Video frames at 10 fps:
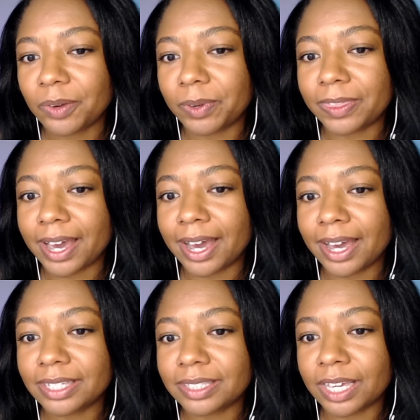with
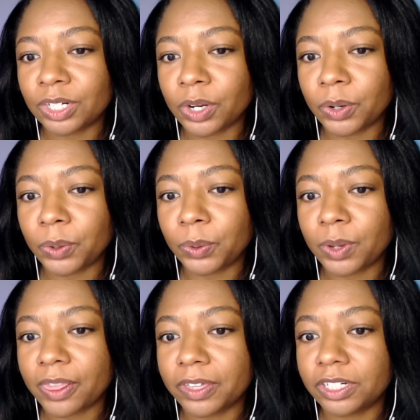eyes that know
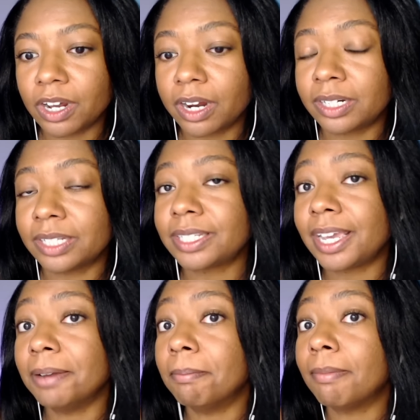the darkness
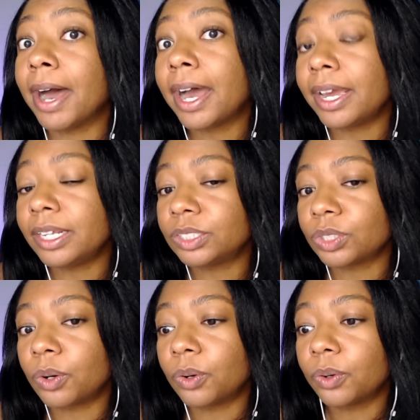in my
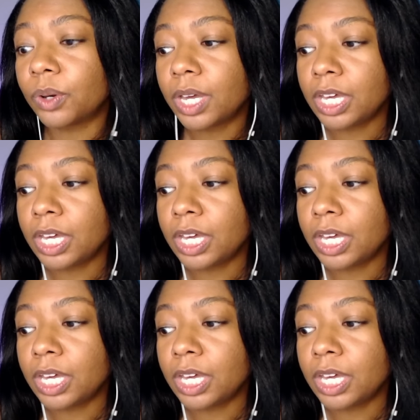soul."